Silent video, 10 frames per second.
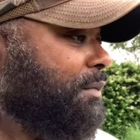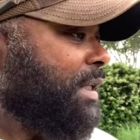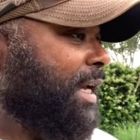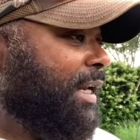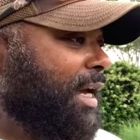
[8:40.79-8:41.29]

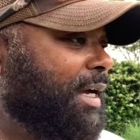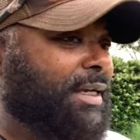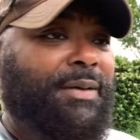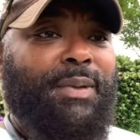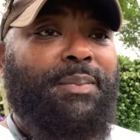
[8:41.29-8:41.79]
and
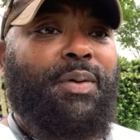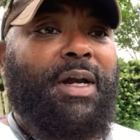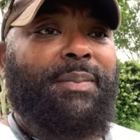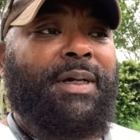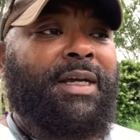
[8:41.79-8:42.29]
getting my
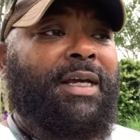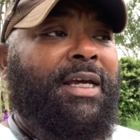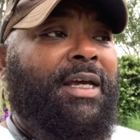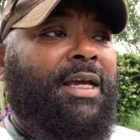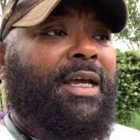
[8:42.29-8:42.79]
prep.
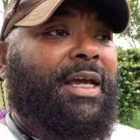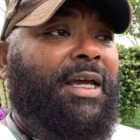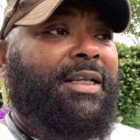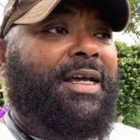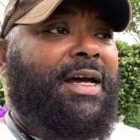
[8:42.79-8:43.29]

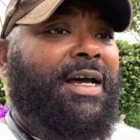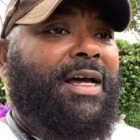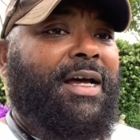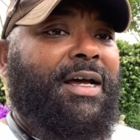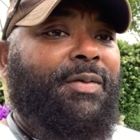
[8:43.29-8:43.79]
And
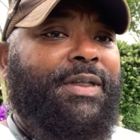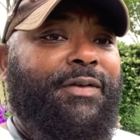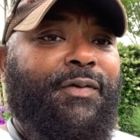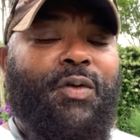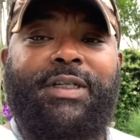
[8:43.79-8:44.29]
within
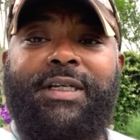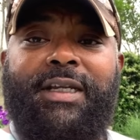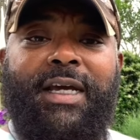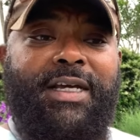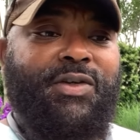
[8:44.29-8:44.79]
14
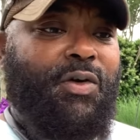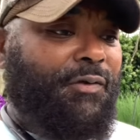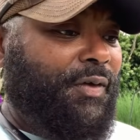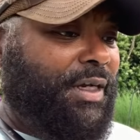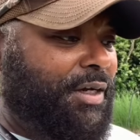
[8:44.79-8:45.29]
days,
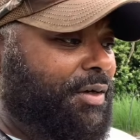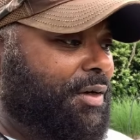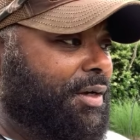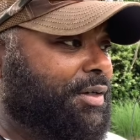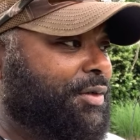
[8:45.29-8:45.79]
hopefully, you know,
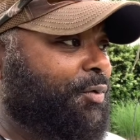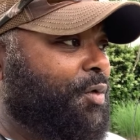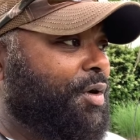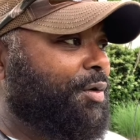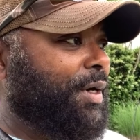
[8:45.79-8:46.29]
constant
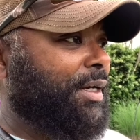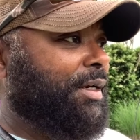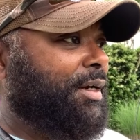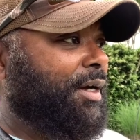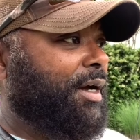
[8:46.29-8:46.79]
watering,
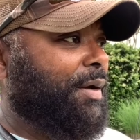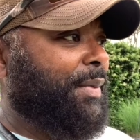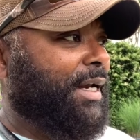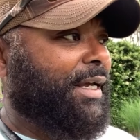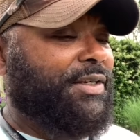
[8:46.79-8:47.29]

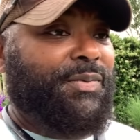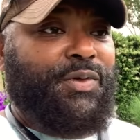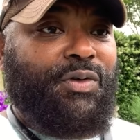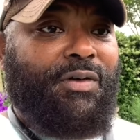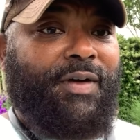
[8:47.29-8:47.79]
I'll get some
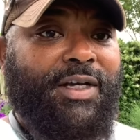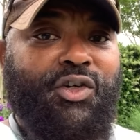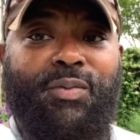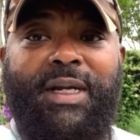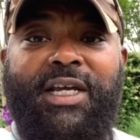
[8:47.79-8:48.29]
sort of
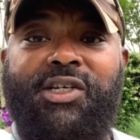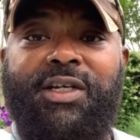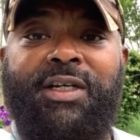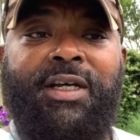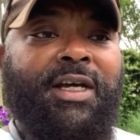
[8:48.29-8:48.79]
germination,
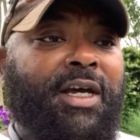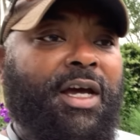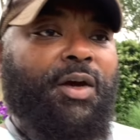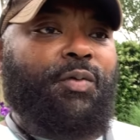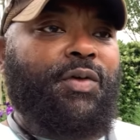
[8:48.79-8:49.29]

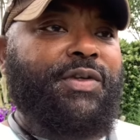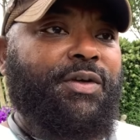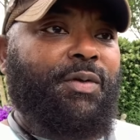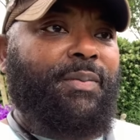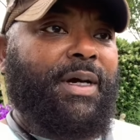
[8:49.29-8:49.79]
and we'll see
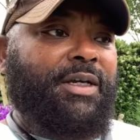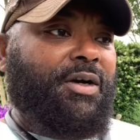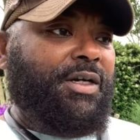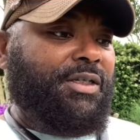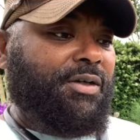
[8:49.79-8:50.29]
what my
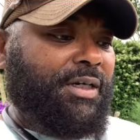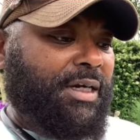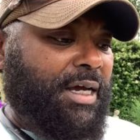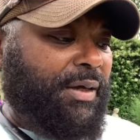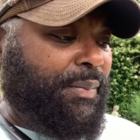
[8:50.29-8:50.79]
yard is looking
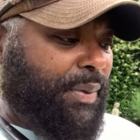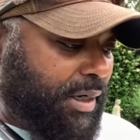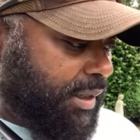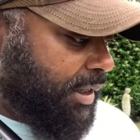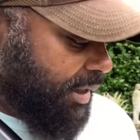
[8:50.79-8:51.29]
like.
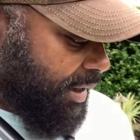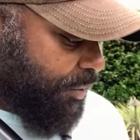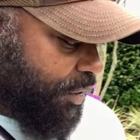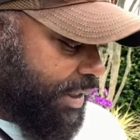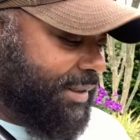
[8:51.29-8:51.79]
But I'm
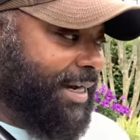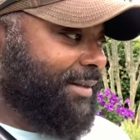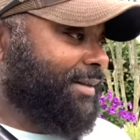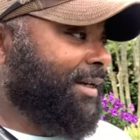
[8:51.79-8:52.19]
going to attack